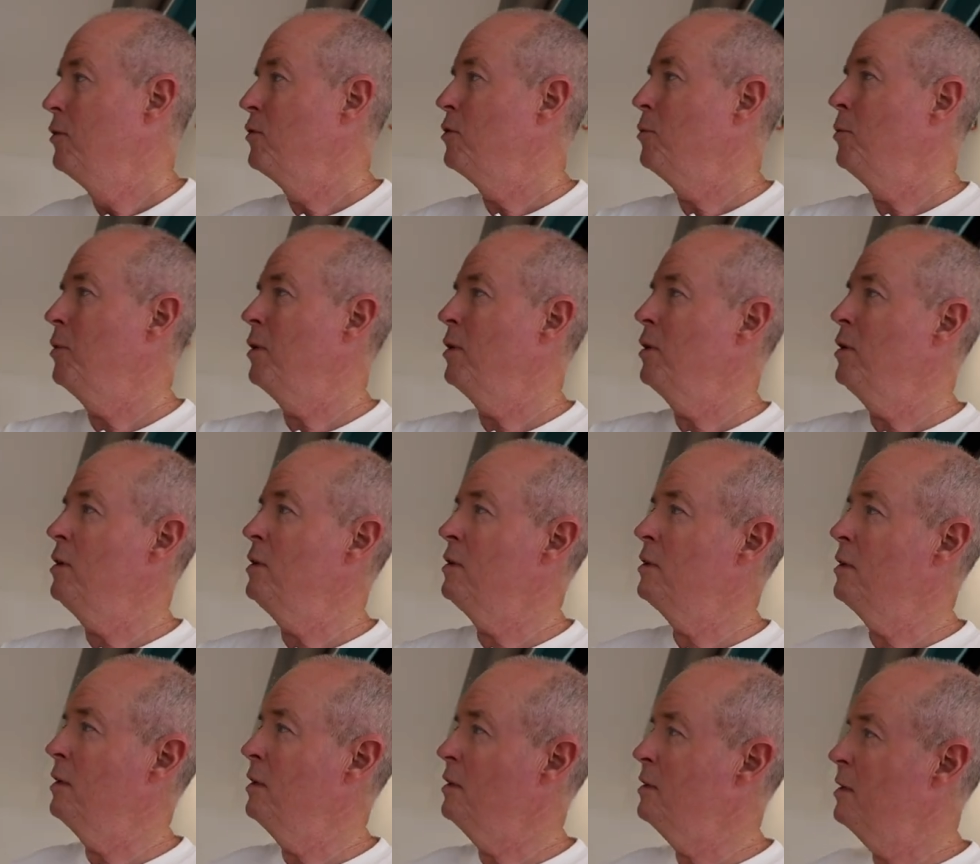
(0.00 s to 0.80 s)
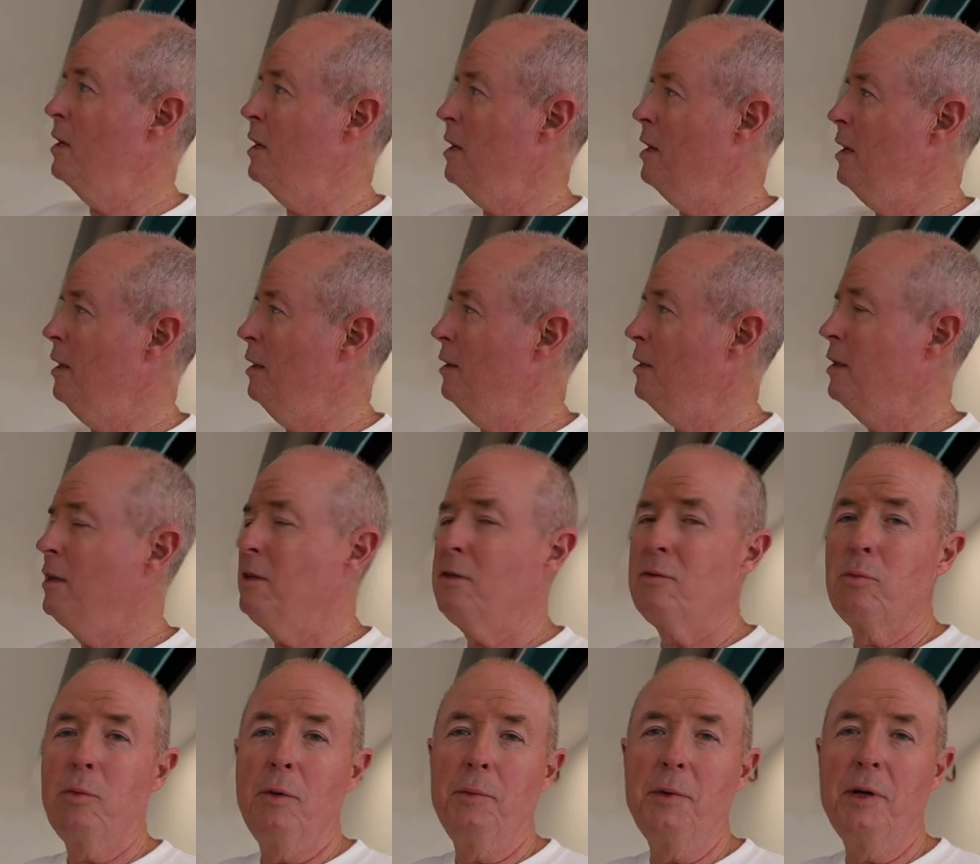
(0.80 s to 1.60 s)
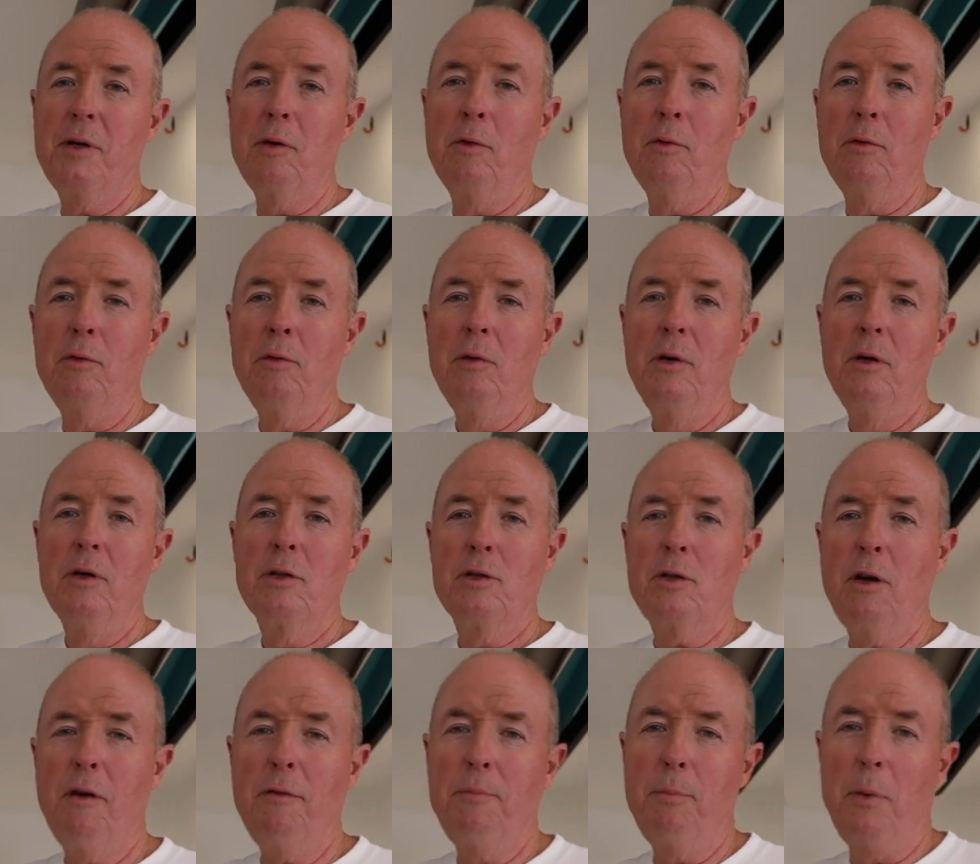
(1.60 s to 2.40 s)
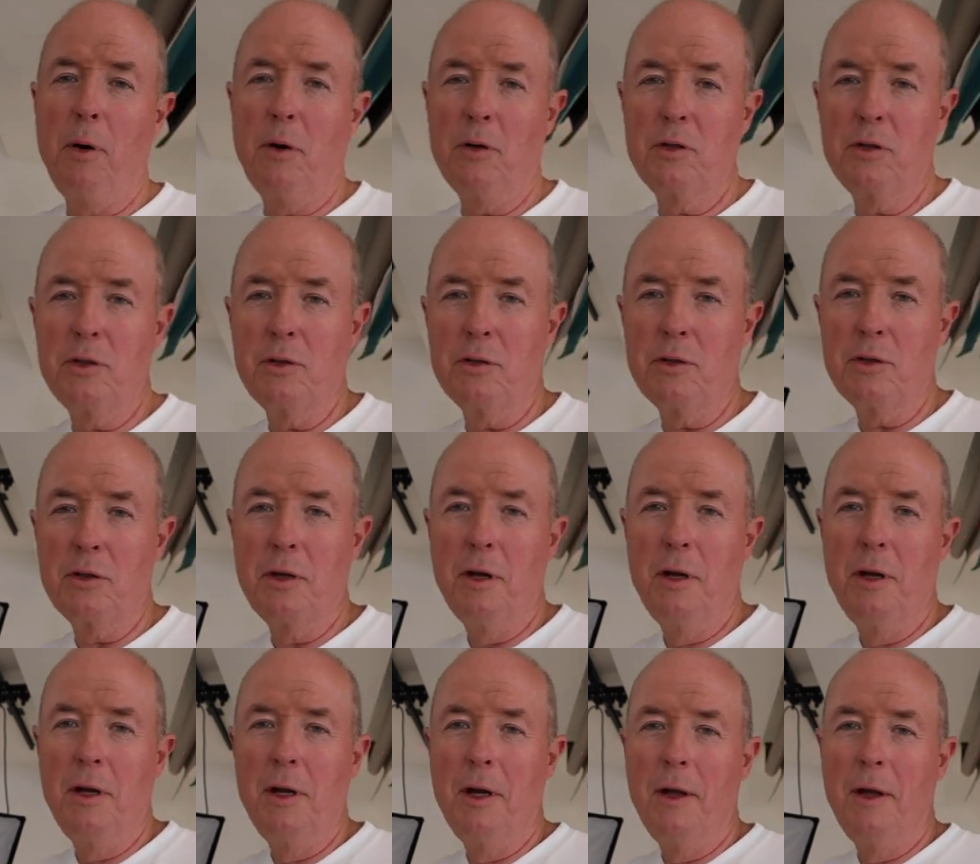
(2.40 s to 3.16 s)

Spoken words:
So what are these things here? These are what we call soft boxes.